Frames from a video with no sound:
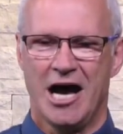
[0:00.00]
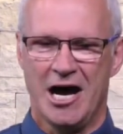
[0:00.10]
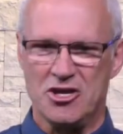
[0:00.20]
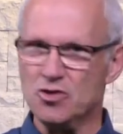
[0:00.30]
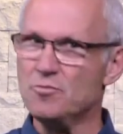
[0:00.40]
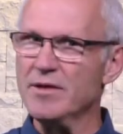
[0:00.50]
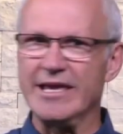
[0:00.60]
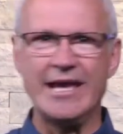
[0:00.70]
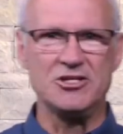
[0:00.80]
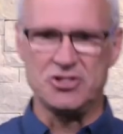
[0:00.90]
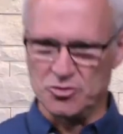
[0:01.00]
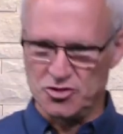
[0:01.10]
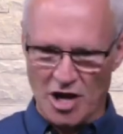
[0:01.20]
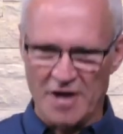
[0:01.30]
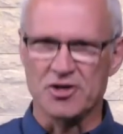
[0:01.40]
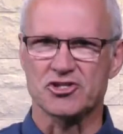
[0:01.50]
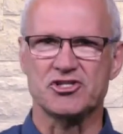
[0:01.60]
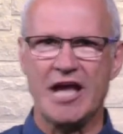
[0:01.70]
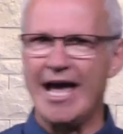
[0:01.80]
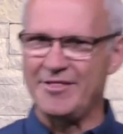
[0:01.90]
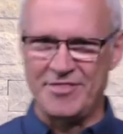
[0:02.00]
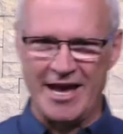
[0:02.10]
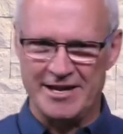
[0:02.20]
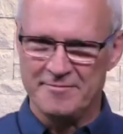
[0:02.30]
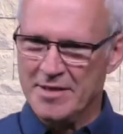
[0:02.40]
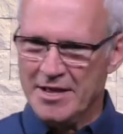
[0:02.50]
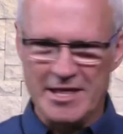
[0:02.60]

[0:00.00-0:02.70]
You begin to understand that